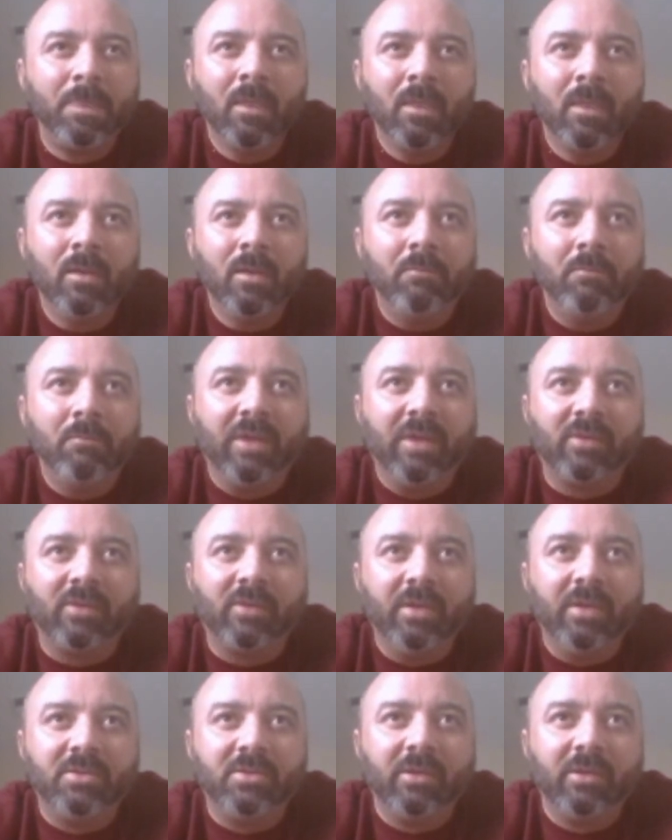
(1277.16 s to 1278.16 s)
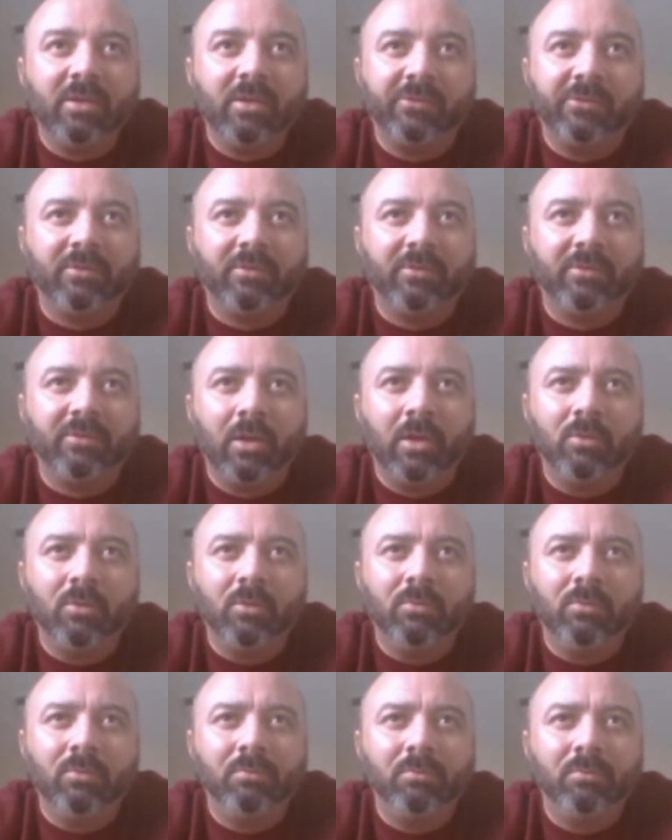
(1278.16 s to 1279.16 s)
basically just, you
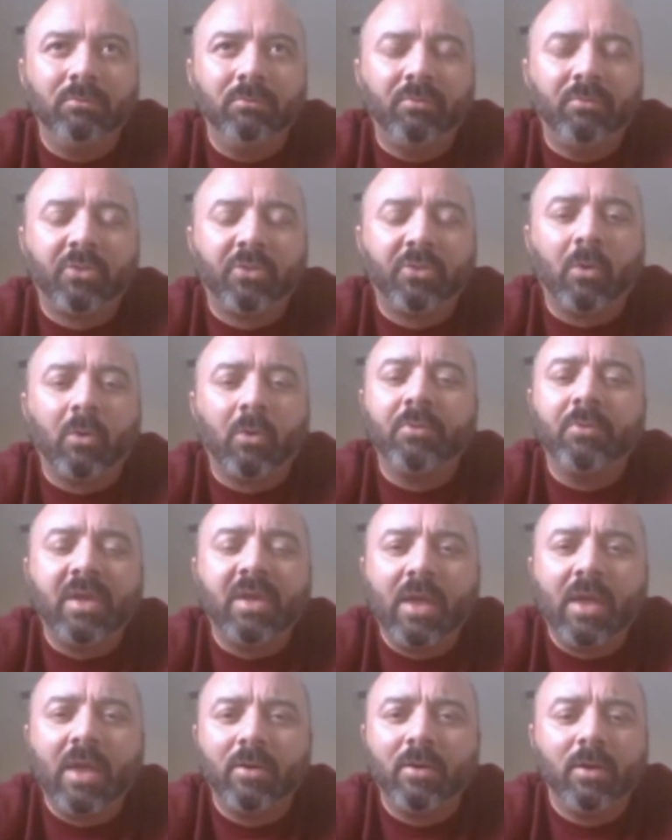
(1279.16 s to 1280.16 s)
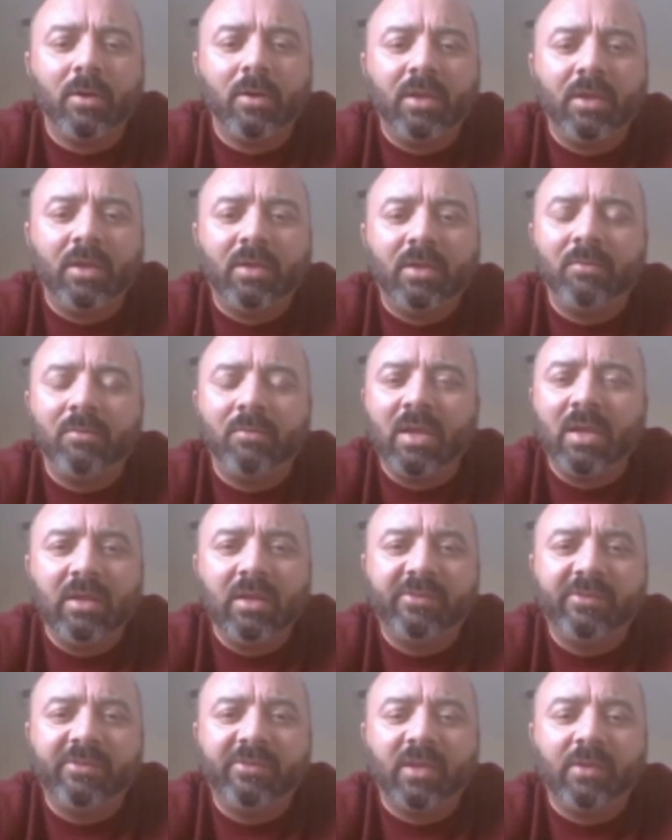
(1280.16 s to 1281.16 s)
know, thrown together and it didn't make any
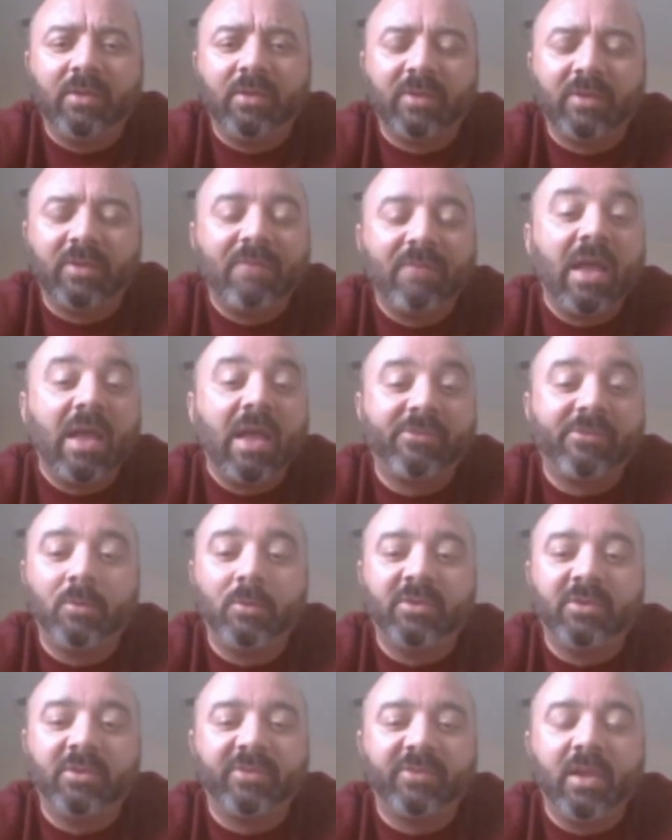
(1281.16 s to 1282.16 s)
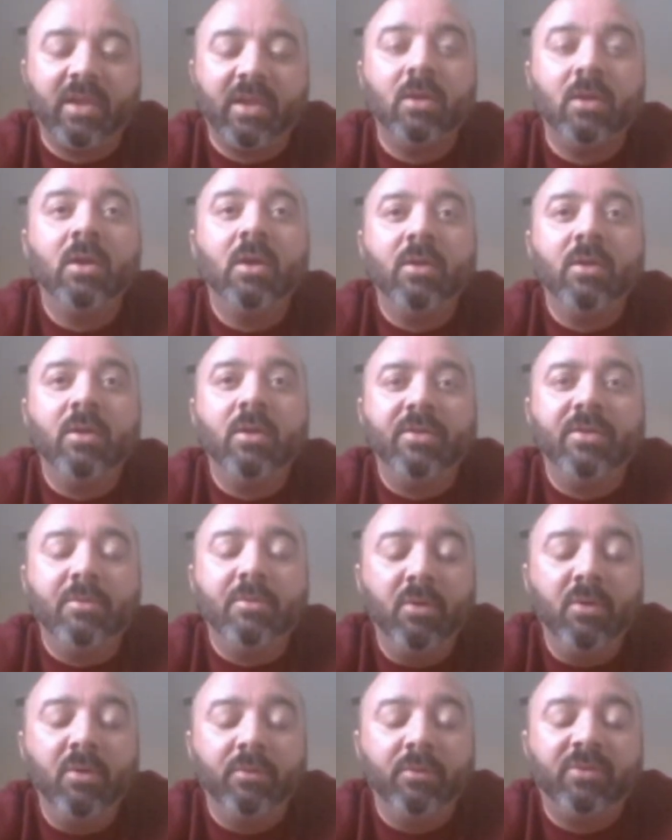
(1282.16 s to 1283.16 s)
sense. And I've had some just say the
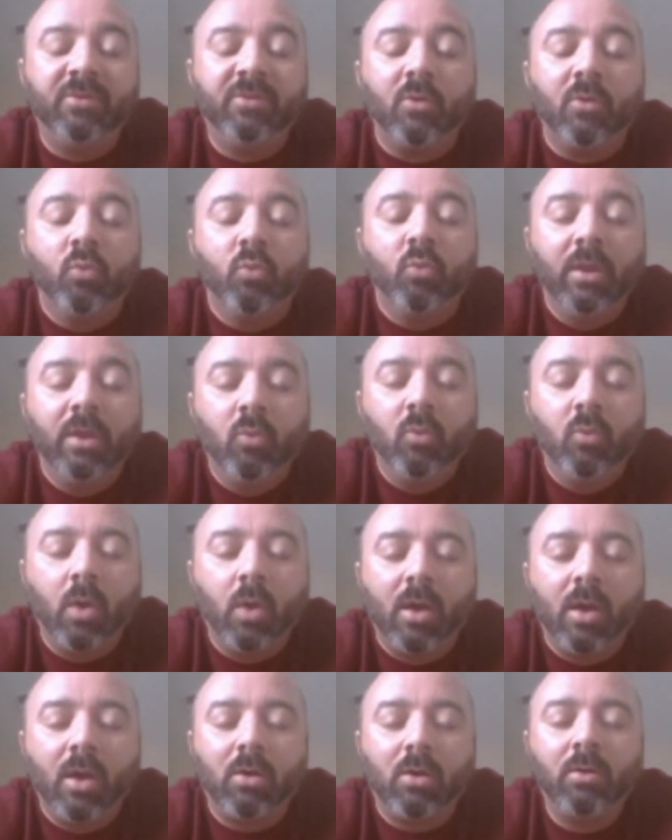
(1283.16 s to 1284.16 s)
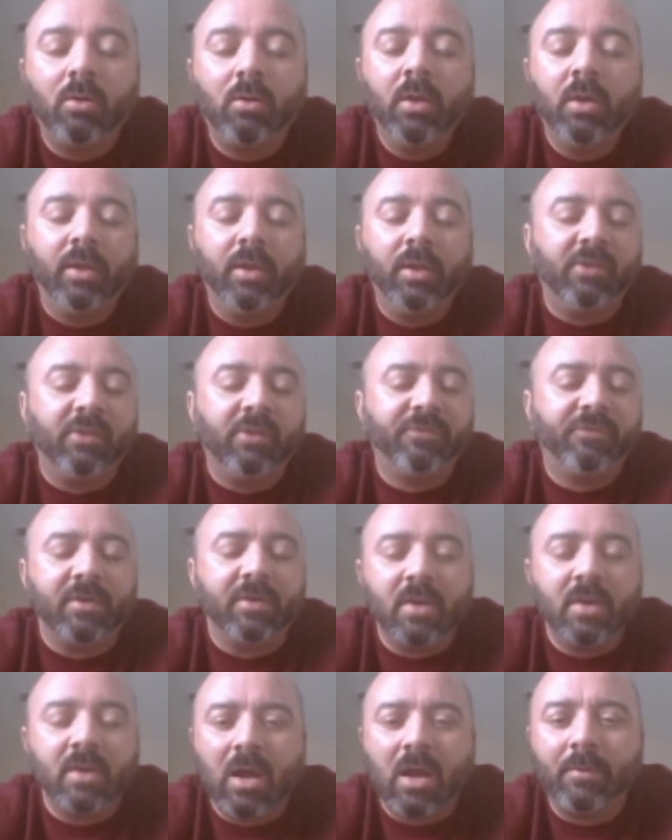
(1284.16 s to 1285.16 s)
movie was done really well. It's
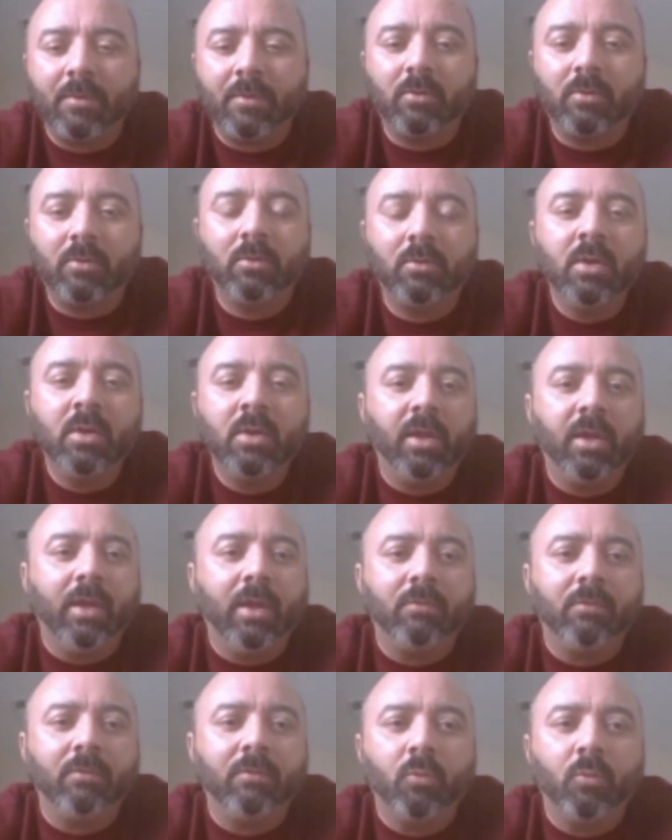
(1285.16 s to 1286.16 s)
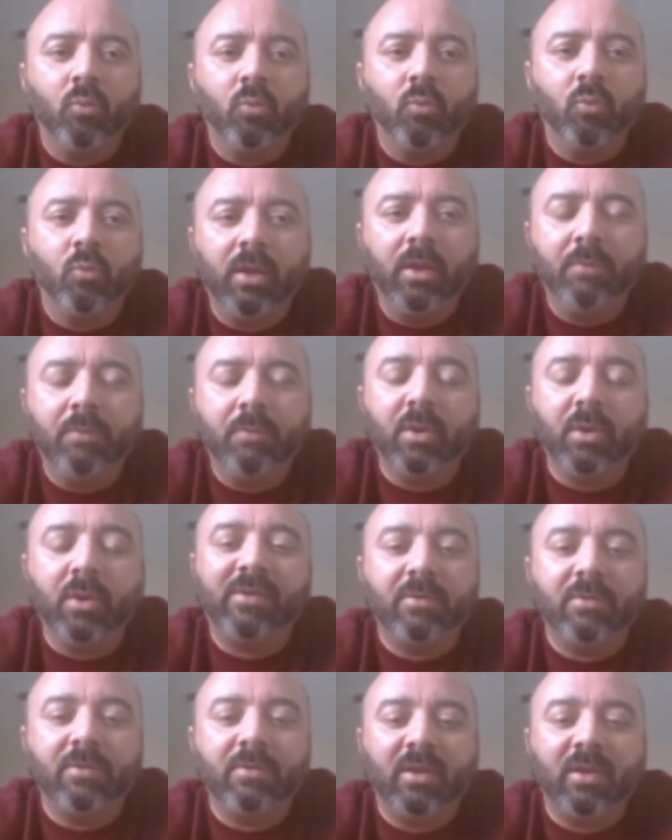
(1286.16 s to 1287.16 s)
phenomenal. It really brings
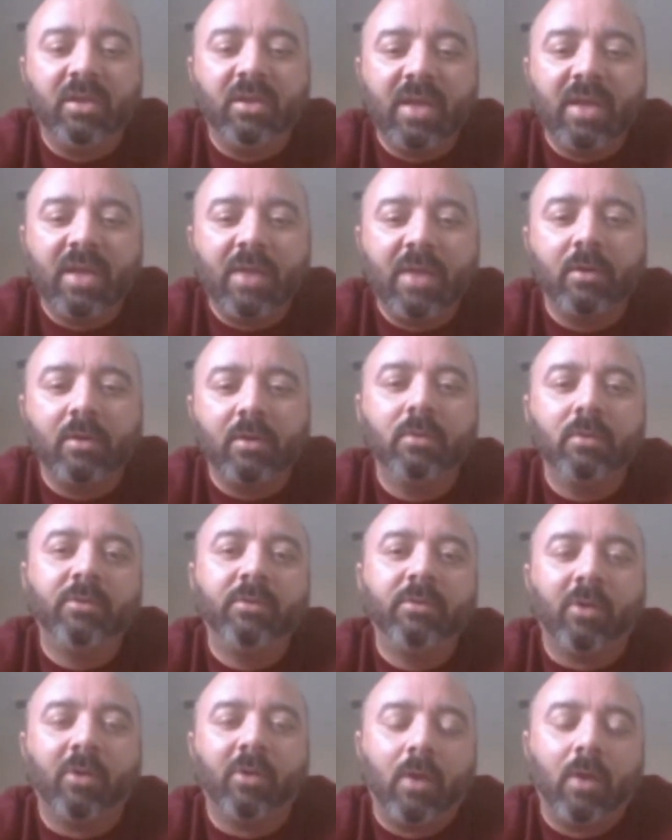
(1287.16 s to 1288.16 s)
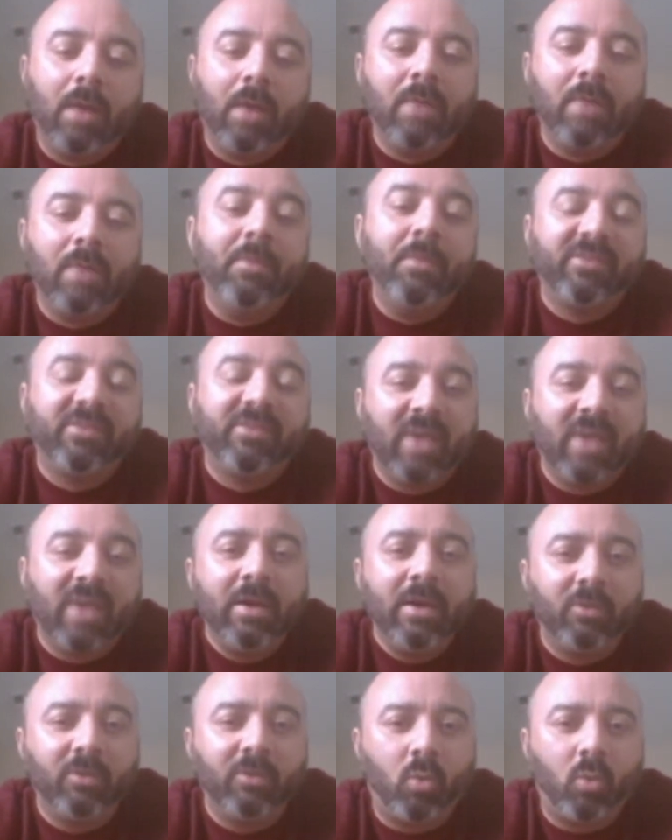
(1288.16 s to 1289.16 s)
everything together. So I'm
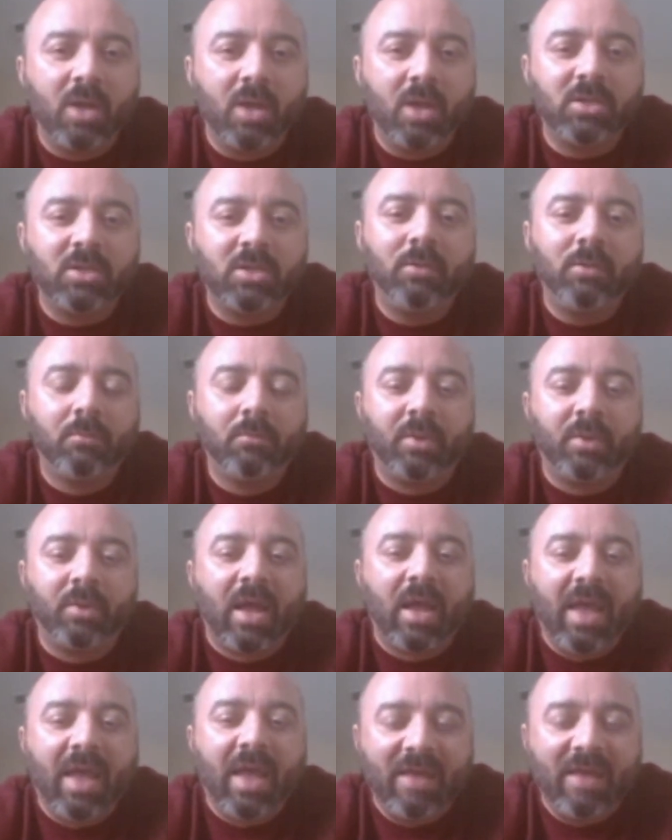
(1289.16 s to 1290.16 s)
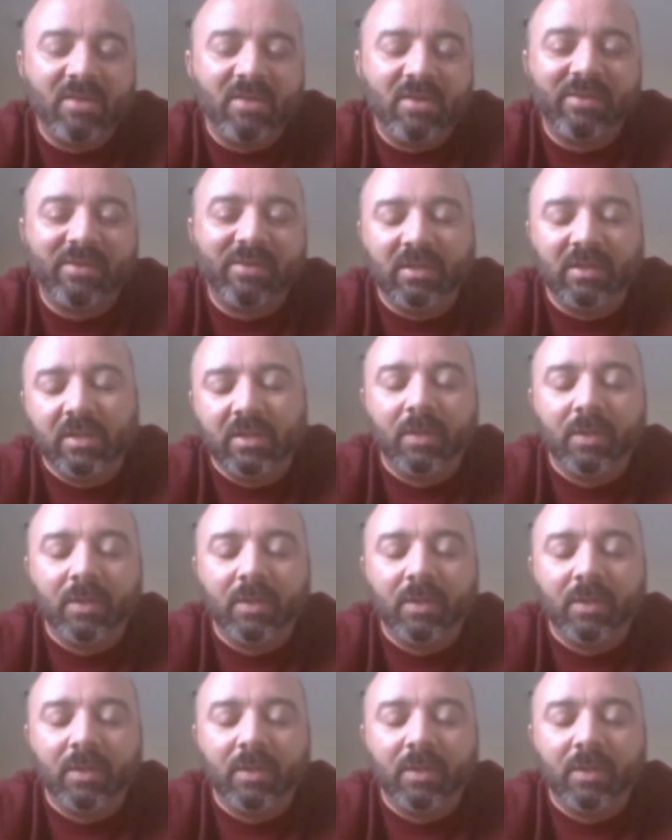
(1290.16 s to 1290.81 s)
excited to watch it, but I have not seen it yet.